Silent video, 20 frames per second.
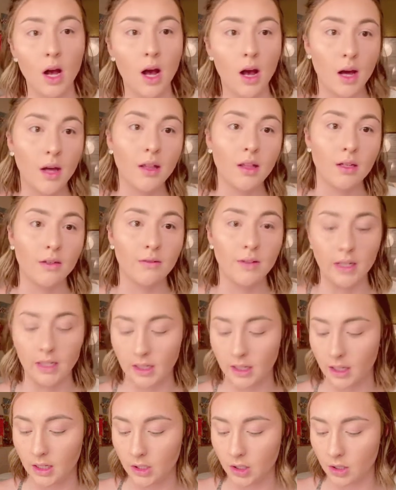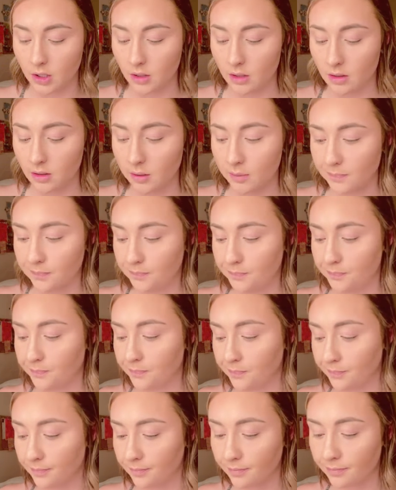I love eyelashes.
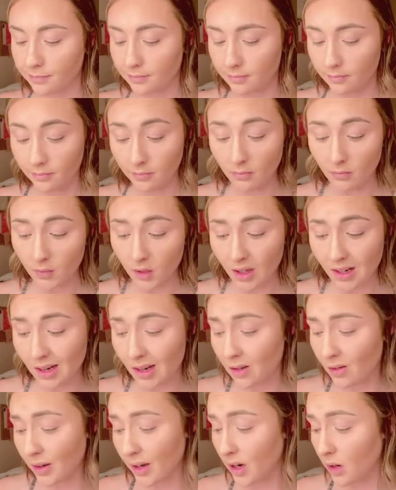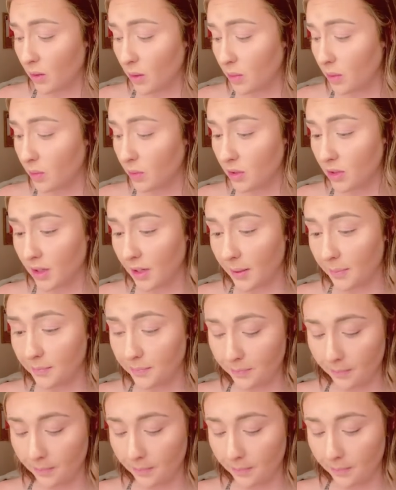I don't care what people say.